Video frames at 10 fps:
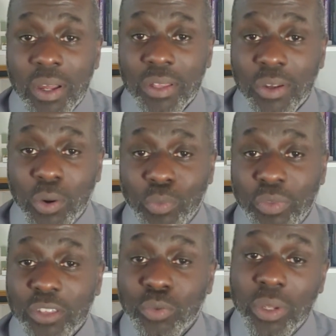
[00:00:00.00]
So
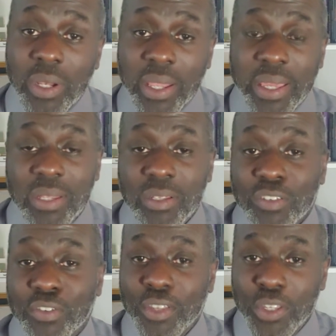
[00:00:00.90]
this one, ladies,
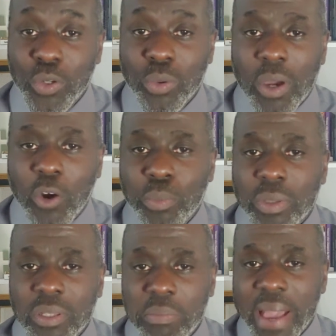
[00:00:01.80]
is for you. I hope you
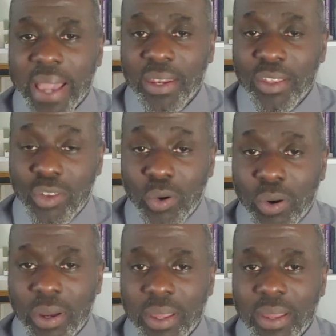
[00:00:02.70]
sit back and
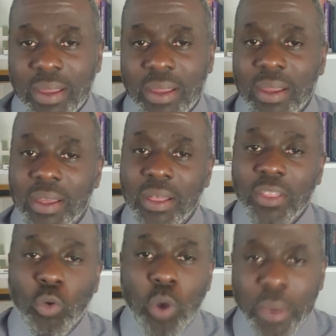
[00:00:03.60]
enjoy
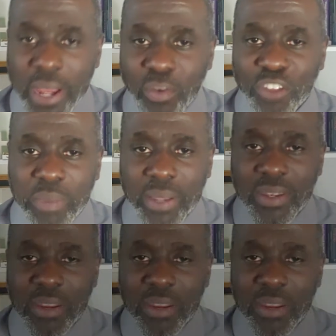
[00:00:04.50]
The Woman I Respect and